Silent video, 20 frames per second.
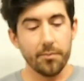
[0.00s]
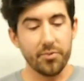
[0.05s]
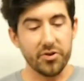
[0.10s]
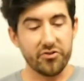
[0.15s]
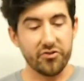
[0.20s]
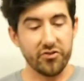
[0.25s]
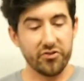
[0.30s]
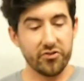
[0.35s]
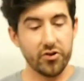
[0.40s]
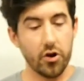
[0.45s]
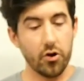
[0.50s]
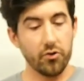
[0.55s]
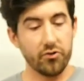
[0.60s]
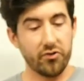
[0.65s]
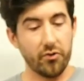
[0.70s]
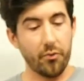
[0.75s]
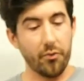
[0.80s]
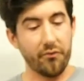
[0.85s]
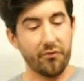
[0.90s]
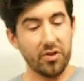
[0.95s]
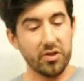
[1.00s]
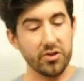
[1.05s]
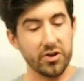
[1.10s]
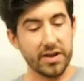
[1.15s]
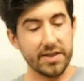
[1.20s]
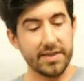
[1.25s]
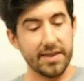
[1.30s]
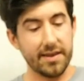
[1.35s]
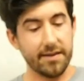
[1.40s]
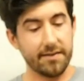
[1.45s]
But just know, so if we
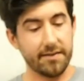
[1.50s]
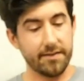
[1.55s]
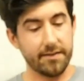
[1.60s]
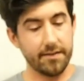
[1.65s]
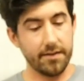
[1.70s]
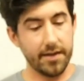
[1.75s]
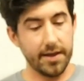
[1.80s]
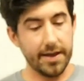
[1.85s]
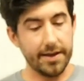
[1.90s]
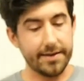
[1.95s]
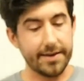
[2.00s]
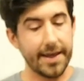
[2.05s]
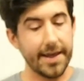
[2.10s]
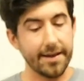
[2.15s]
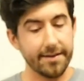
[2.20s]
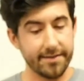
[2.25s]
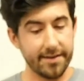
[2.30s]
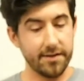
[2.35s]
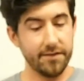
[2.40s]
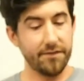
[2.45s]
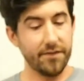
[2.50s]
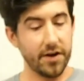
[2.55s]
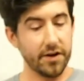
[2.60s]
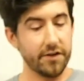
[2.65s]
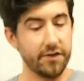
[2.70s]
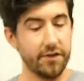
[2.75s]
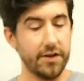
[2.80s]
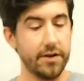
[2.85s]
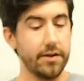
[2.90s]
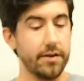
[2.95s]
look at this, it takes in a
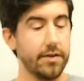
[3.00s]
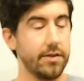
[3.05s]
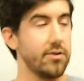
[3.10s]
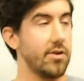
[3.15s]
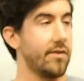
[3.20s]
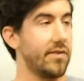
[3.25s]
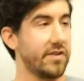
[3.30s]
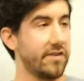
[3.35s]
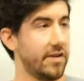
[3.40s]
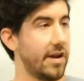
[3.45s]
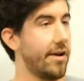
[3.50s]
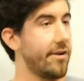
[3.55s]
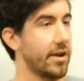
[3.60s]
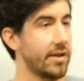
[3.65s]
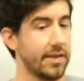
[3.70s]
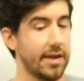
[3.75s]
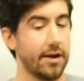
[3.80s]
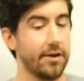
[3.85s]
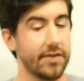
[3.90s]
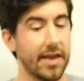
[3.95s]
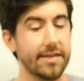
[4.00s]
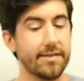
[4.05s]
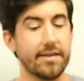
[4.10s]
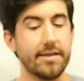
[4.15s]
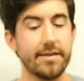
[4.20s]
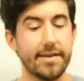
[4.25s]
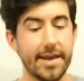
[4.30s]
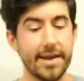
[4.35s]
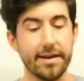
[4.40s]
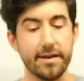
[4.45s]
function. You have a generic there. That's
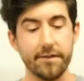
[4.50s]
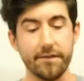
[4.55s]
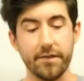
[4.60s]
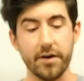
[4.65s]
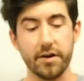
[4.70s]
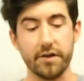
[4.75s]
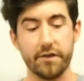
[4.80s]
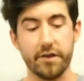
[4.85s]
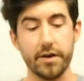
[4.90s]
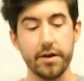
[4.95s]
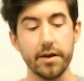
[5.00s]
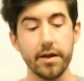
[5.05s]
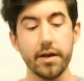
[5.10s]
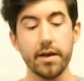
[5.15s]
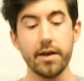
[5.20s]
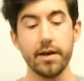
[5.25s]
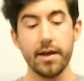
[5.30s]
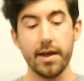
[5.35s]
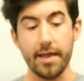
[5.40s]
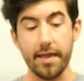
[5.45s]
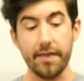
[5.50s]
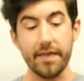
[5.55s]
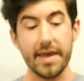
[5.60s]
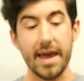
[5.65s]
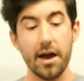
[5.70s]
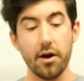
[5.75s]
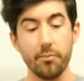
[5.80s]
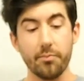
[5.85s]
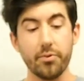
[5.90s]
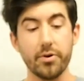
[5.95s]
going to take in a function. And then
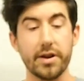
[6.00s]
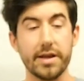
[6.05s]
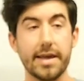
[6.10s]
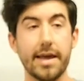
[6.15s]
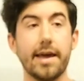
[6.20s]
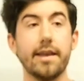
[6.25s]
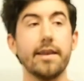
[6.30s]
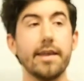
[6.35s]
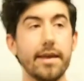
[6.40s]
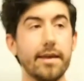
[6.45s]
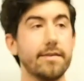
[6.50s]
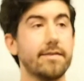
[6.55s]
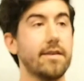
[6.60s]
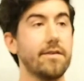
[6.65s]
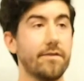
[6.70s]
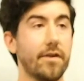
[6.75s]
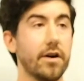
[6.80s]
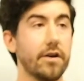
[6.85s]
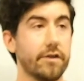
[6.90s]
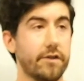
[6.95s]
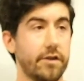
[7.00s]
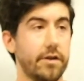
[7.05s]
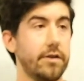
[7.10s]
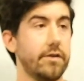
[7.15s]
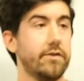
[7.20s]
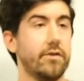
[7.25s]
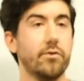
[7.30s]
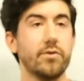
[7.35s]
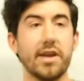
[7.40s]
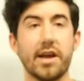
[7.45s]
the output, again, is a
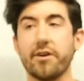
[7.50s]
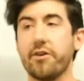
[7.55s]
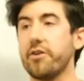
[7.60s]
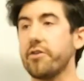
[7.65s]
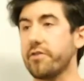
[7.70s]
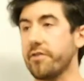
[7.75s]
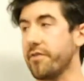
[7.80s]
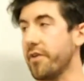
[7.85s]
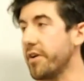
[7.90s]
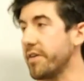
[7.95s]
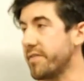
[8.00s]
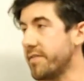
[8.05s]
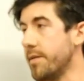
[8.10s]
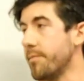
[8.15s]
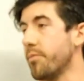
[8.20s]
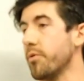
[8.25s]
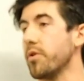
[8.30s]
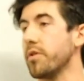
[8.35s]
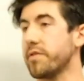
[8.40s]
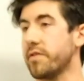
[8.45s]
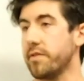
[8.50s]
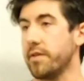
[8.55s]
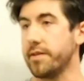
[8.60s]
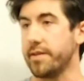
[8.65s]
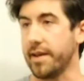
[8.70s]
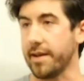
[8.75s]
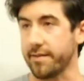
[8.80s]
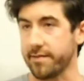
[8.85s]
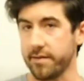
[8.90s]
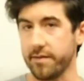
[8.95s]
function. So decorators are very simple. It
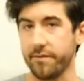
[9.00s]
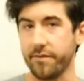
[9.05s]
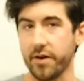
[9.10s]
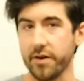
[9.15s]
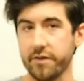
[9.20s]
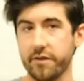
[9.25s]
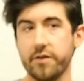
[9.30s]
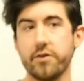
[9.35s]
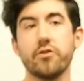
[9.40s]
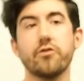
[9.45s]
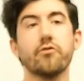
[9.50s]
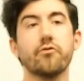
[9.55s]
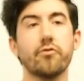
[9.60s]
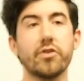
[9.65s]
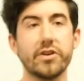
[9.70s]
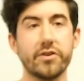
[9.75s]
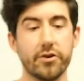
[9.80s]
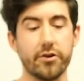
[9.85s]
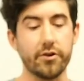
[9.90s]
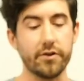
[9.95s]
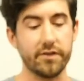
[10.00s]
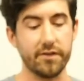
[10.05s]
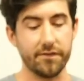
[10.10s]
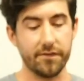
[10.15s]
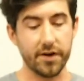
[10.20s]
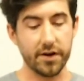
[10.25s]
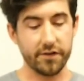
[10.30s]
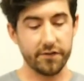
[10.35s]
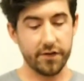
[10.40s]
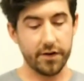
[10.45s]
takes in a function, returns a
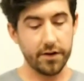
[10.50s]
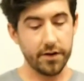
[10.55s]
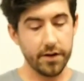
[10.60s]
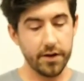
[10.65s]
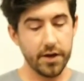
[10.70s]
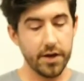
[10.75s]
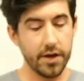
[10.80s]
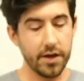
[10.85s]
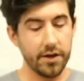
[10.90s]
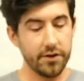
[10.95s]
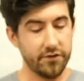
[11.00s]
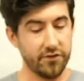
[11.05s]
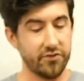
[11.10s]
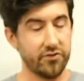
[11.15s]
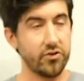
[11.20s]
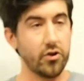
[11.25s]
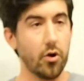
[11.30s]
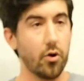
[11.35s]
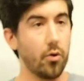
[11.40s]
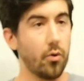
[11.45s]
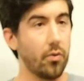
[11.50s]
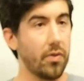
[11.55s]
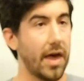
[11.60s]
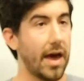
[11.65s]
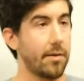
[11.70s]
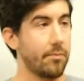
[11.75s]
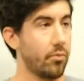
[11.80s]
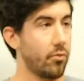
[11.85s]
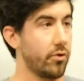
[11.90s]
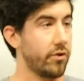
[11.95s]
function. Just know
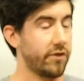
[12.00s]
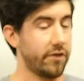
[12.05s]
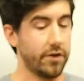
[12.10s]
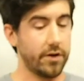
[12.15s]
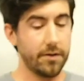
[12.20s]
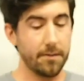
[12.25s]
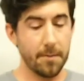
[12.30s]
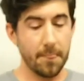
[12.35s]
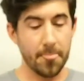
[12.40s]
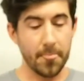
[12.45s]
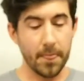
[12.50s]
that portion.